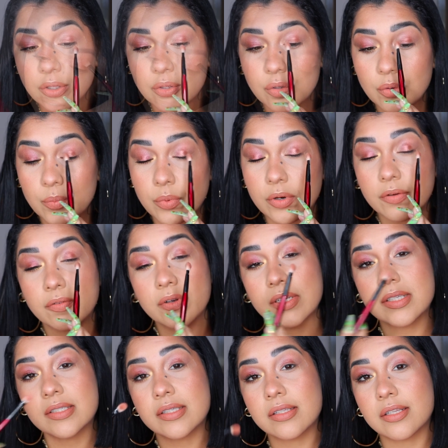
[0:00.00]
You
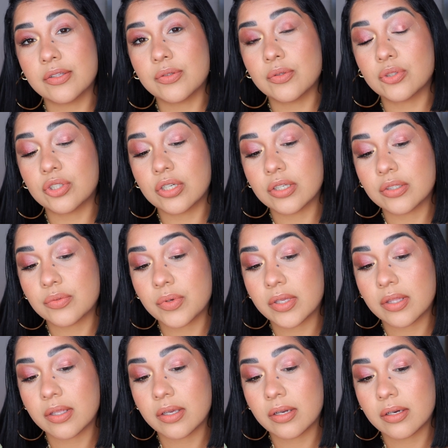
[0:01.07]
perfectly see the two shades
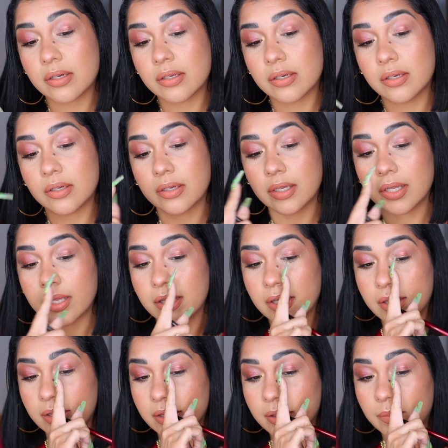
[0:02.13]
right there. Look.
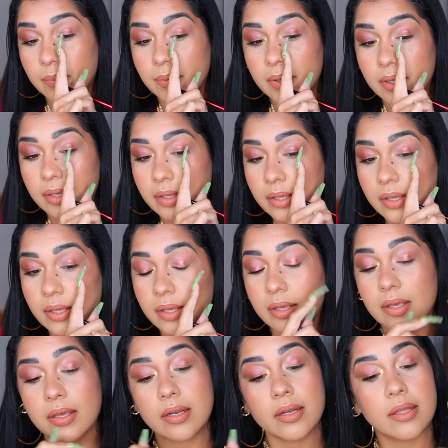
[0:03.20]
The pinky
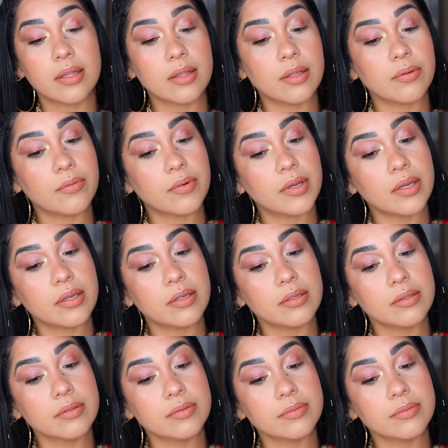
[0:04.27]
and the red.